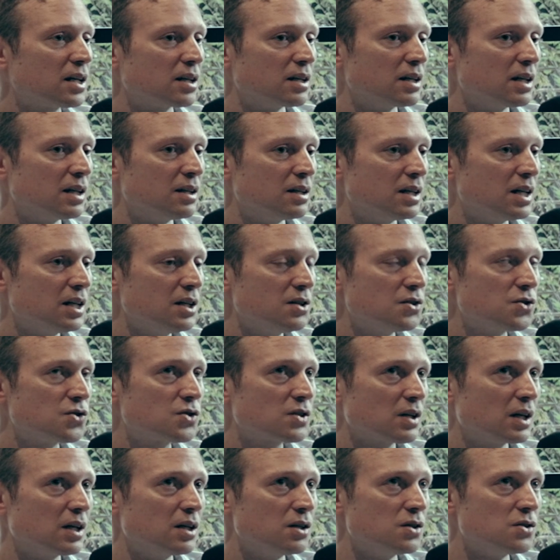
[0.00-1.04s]
in his
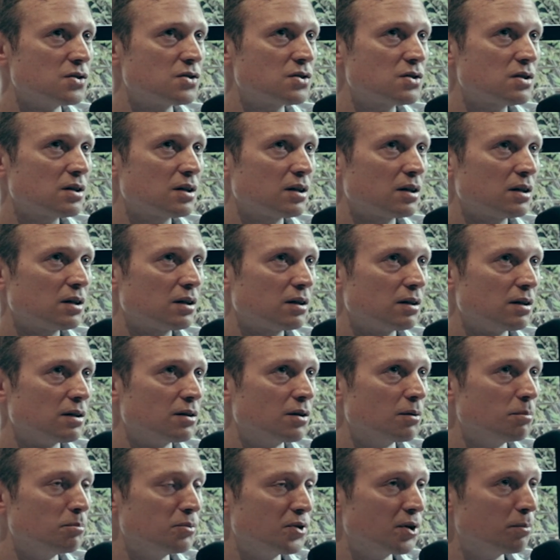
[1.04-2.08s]

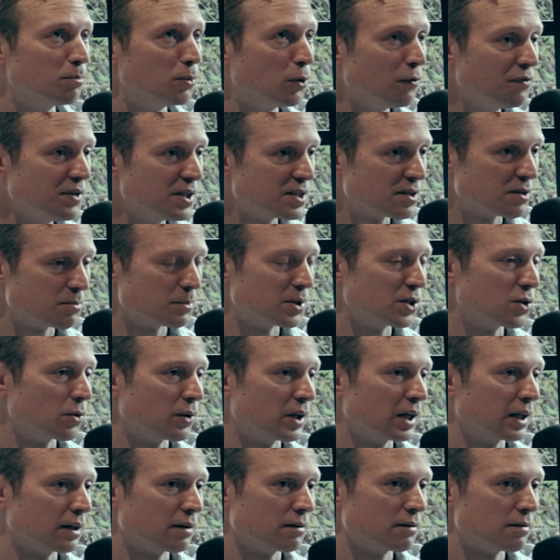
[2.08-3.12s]
the movies he's been
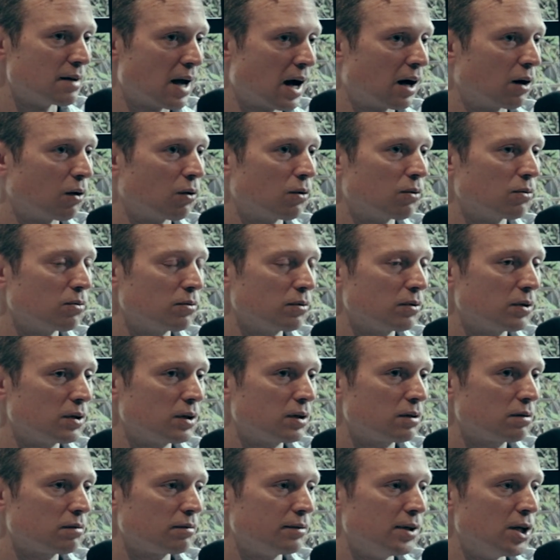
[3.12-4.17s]
doing now,
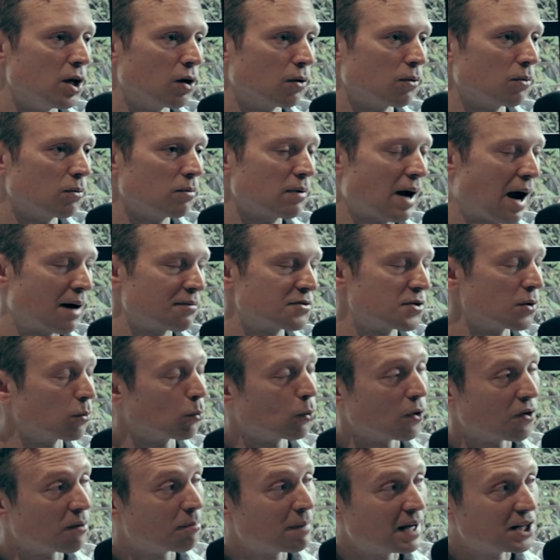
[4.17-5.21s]
you know, after
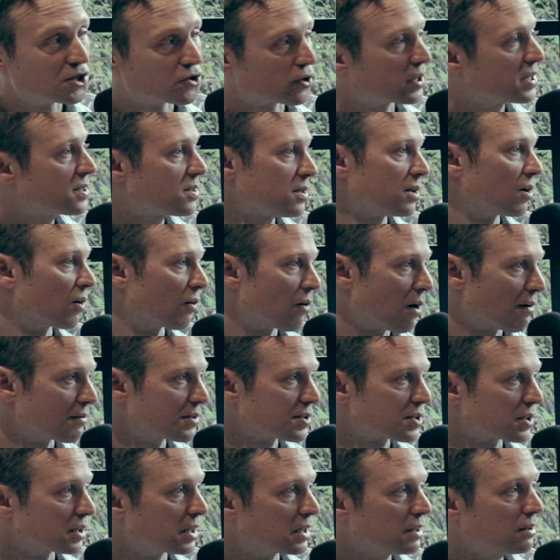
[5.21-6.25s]
The Matrix, you know,
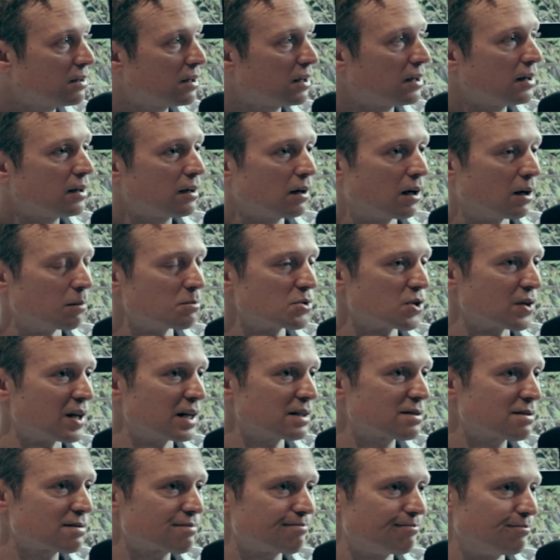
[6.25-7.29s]
obviously, so
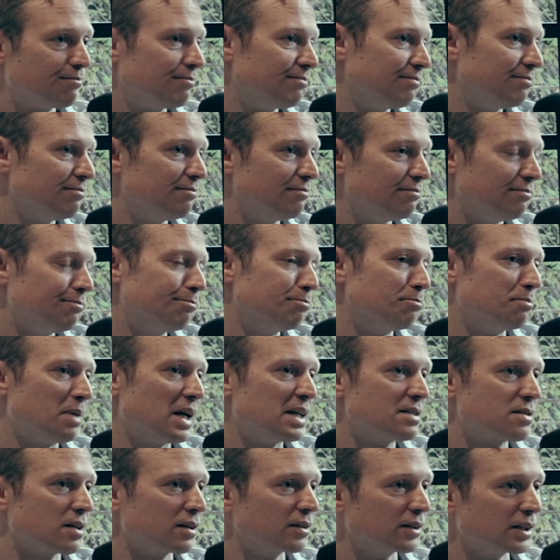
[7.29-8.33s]
that's
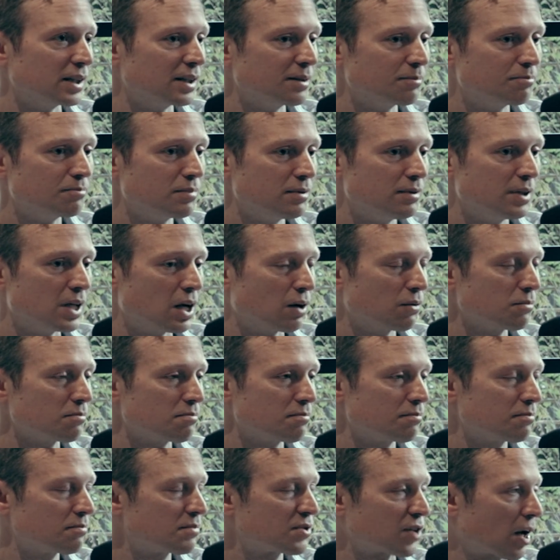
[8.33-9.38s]
basically, you know,
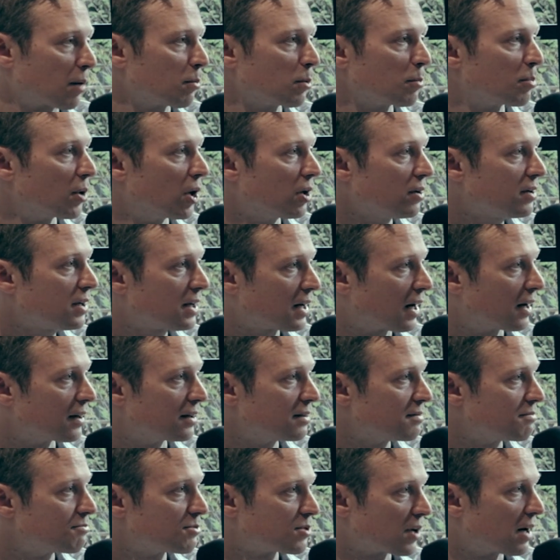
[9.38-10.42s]
cyberpunk kind
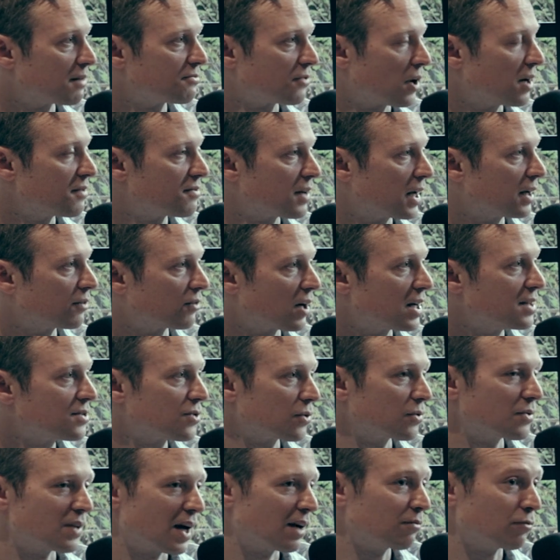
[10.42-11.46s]
of sci-fi thing, right?
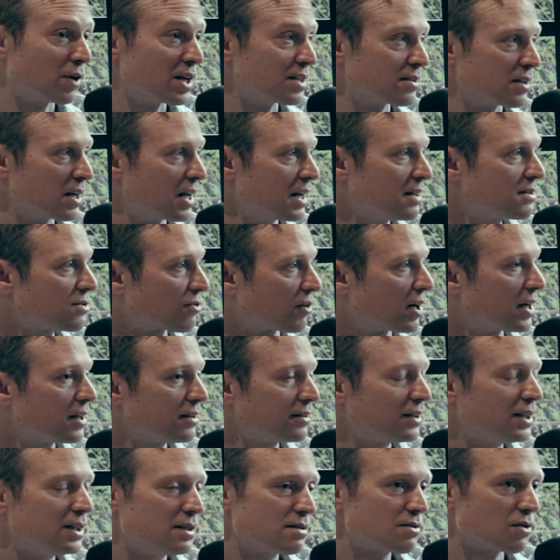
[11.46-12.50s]
So that resonates, right?
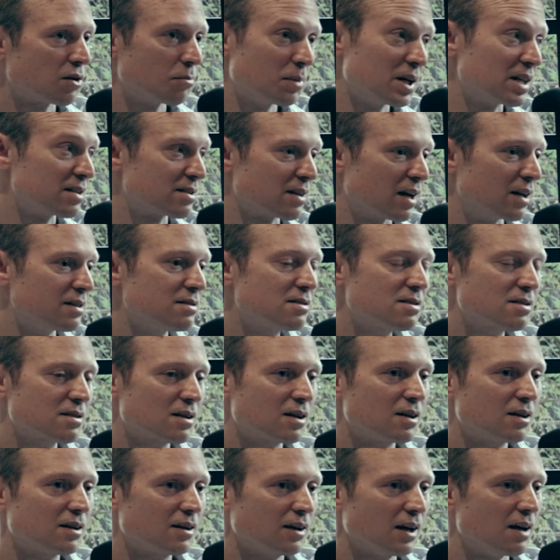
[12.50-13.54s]
So that makes sense.
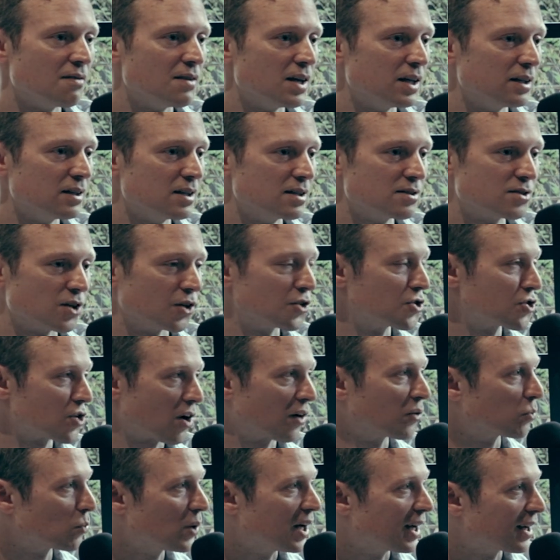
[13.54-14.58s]
And then he's done
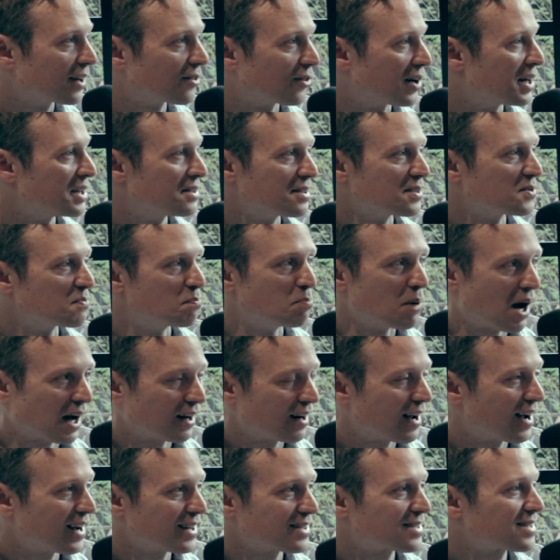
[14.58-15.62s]
John Wick, right? This
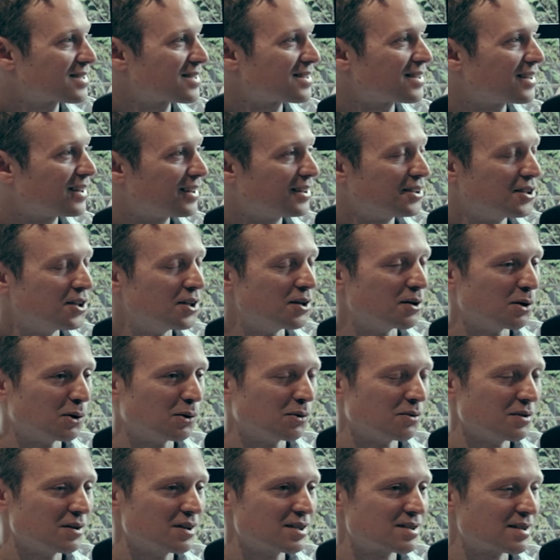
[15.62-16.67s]
badass, you
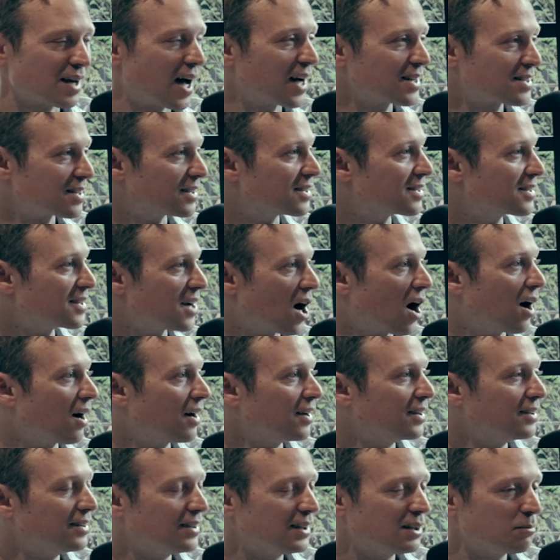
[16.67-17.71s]
know, assassin
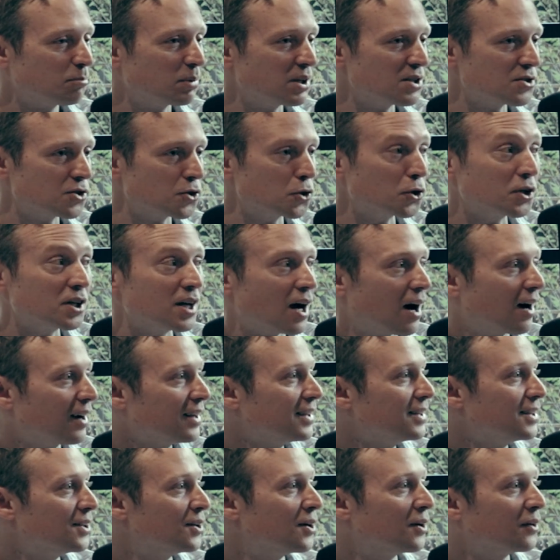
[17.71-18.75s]
guy, but he's a good guy,
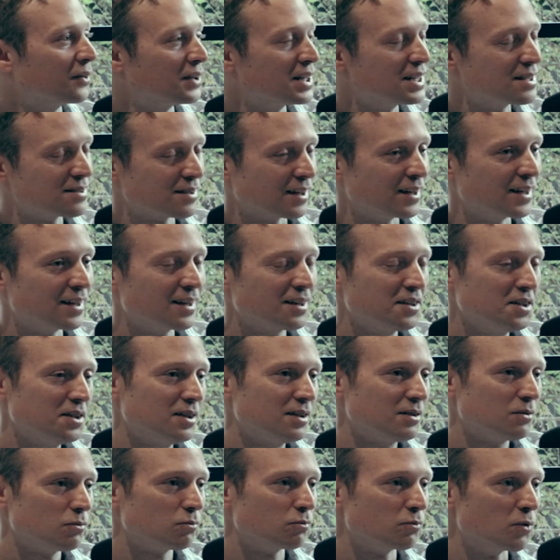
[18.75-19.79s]
you know, and he's like
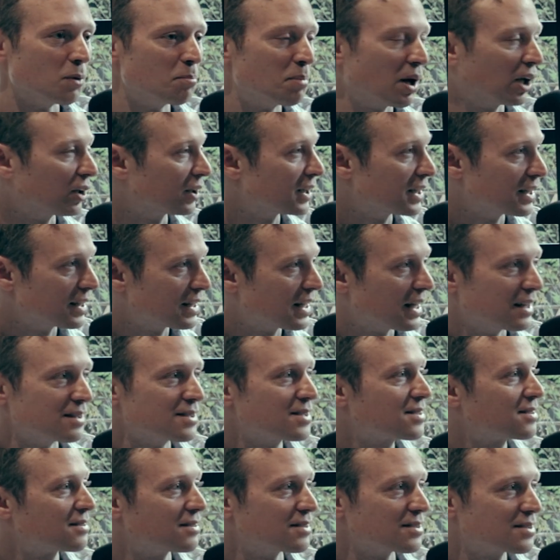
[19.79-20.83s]
rebelling
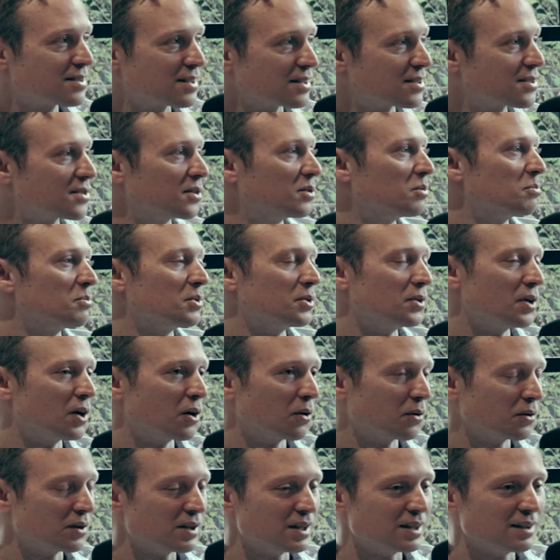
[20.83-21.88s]
against the system and, you
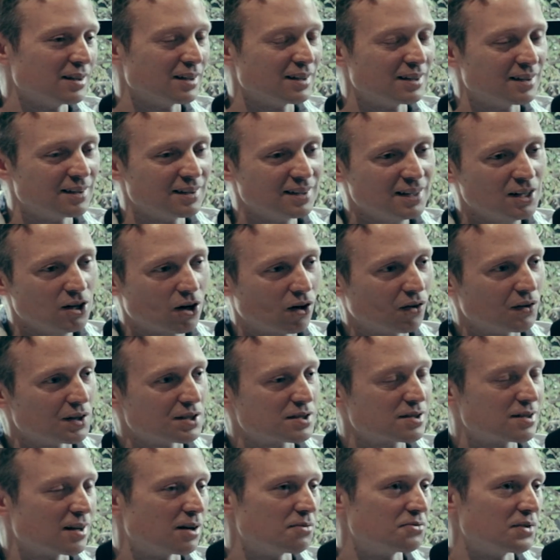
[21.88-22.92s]
know, and all this
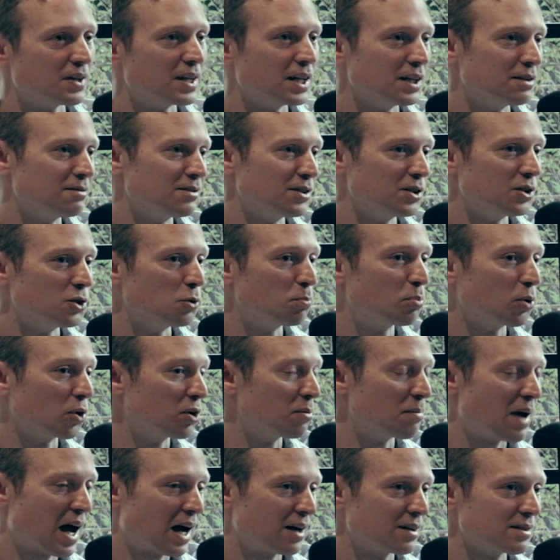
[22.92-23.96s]
stuff. And then you put
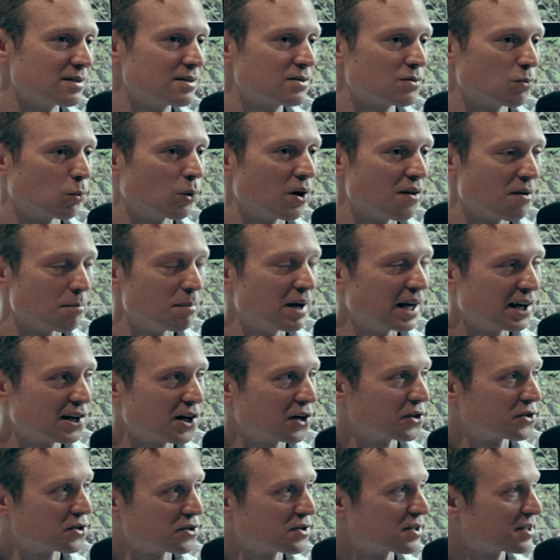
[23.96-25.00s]
him as one of the main
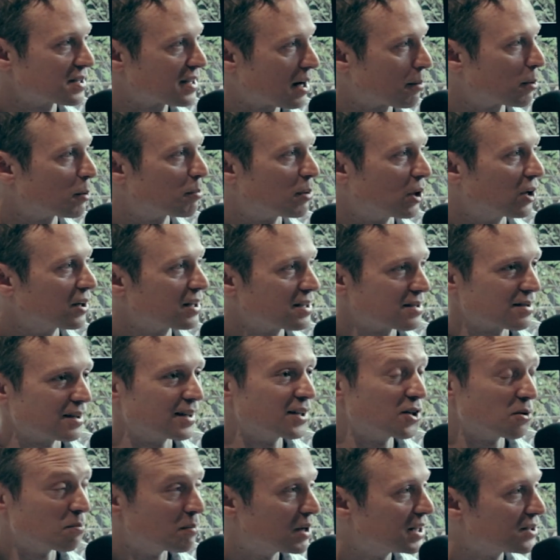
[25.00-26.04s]
characters in Cyberpunk is
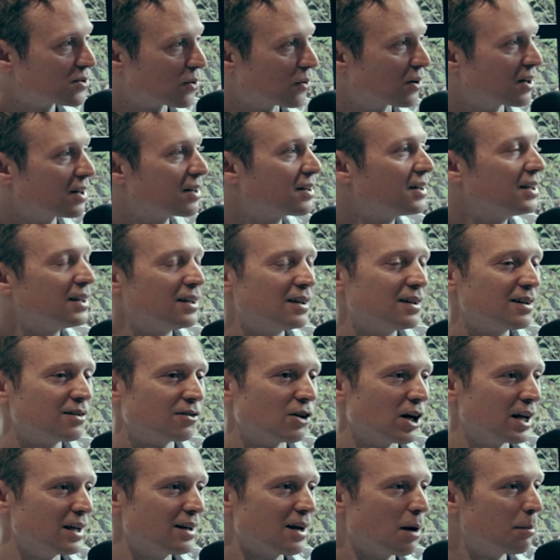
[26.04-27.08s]
like your mentor,
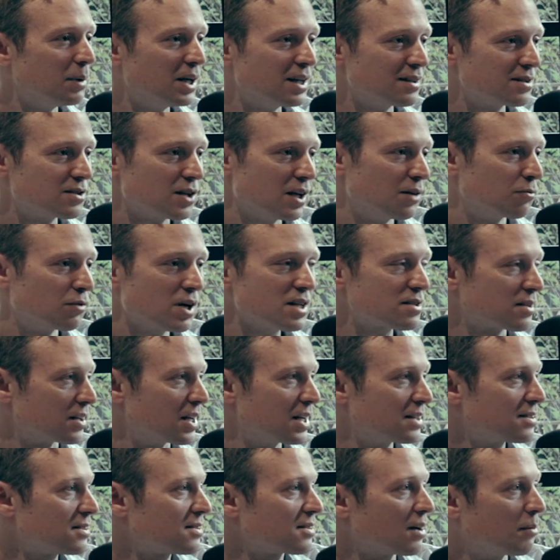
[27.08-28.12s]
right? I mean, it
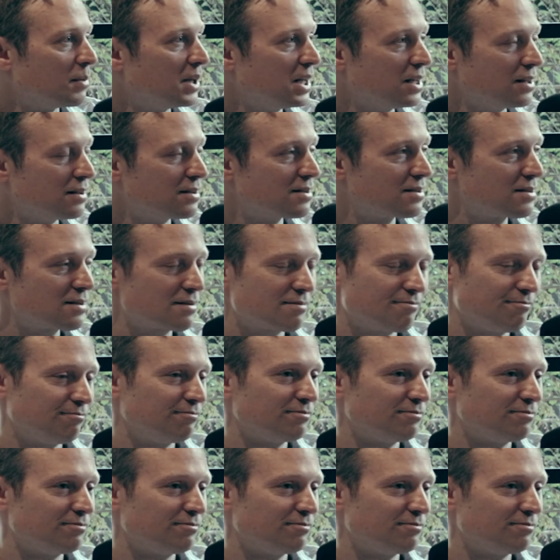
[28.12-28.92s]
resonates. I mean, he's